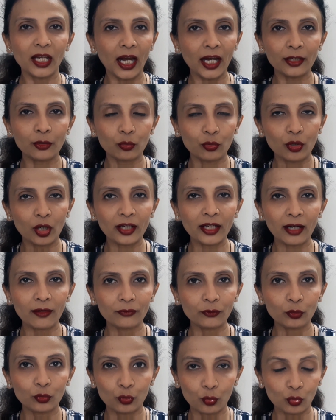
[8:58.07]
I do not
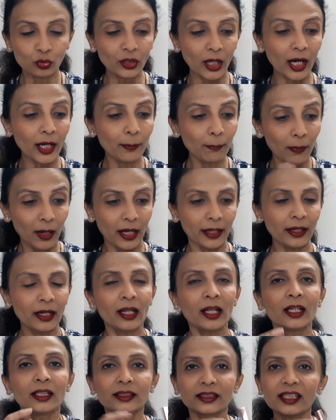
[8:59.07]
have to do that, but
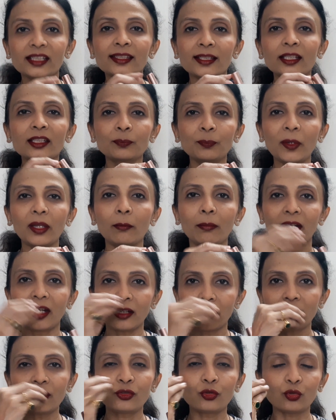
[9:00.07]
this is
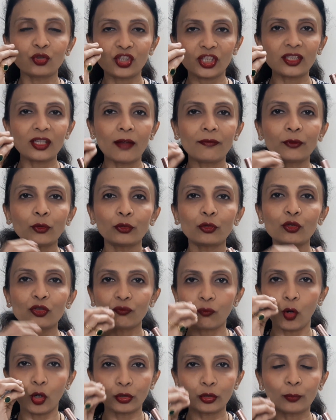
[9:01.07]
pigmented. You just have to
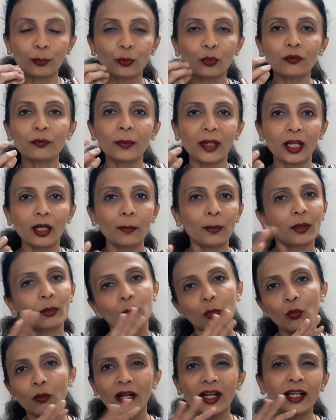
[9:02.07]
use waterproof makeup
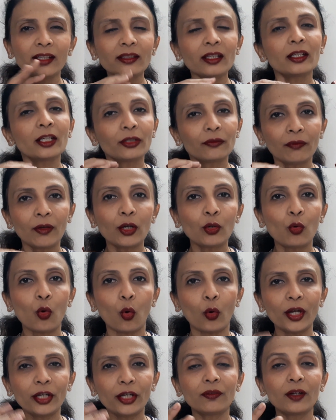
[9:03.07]
remover and then it will go.